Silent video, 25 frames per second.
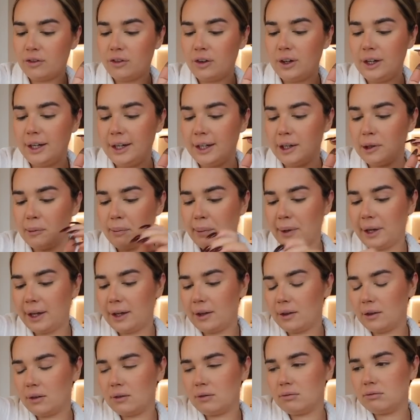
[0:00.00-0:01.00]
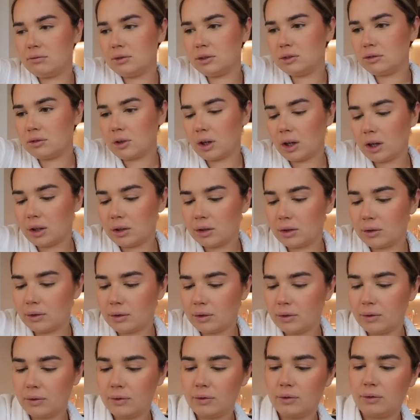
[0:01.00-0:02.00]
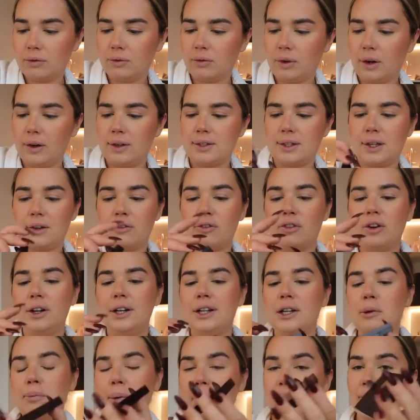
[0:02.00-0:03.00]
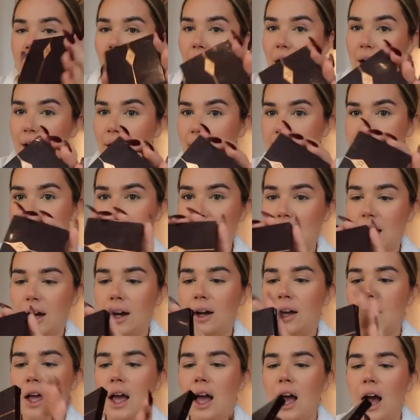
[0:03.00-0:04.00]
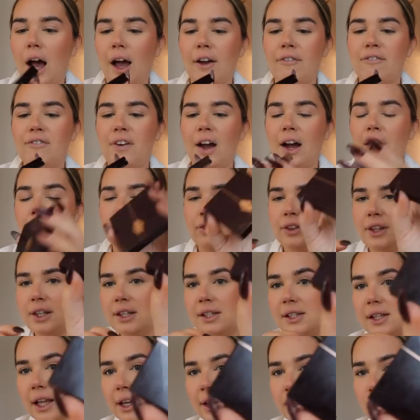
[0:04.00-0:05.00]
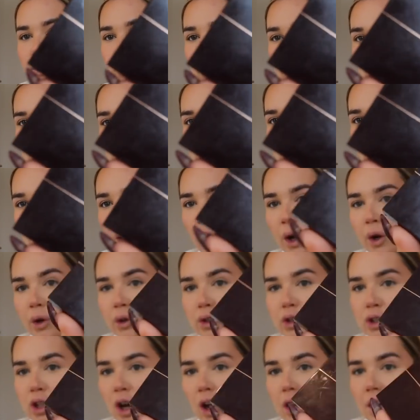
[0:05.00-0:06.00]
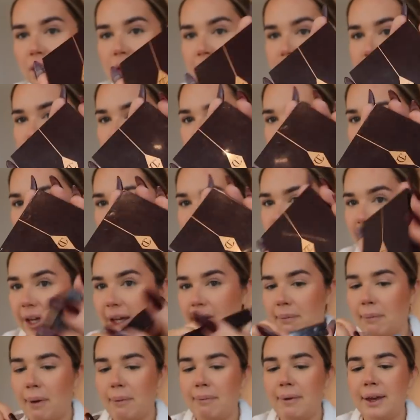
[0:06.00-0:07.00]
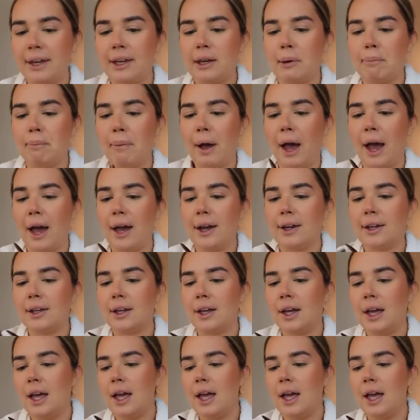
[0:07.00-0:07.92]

for a little bit, oh God, where is it? For a little bit of highlighter, I found this like duo Charlotte Tilbury thing in my makeup bag.